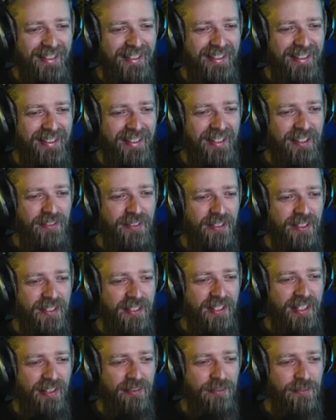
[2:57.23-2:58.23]
I feel like
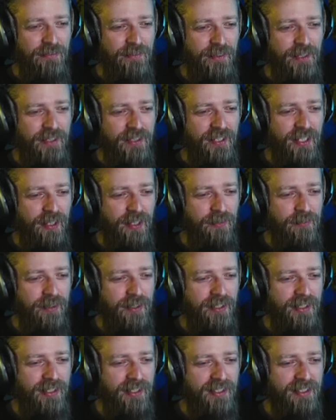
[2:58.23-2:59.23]
you'd have a fun time
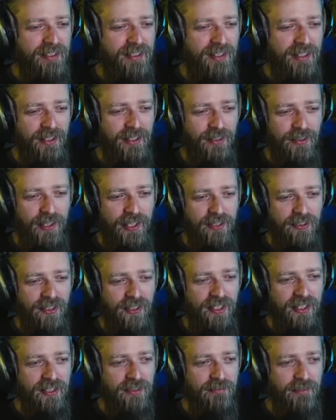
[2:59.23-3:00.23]
with this. I know
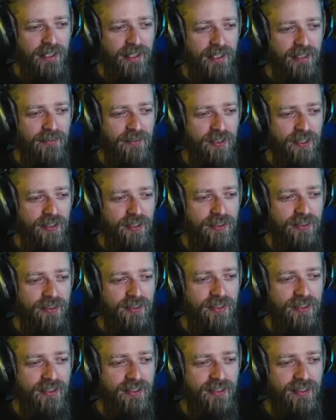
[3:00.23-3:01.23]
EJ's a fan of
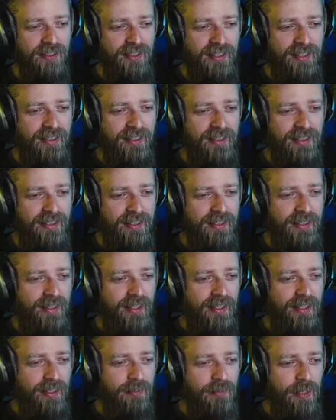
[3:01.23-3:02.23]
shells.
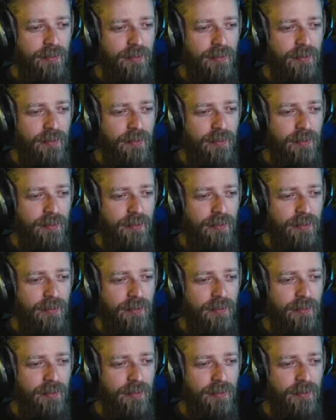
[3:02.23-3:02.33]
Maybe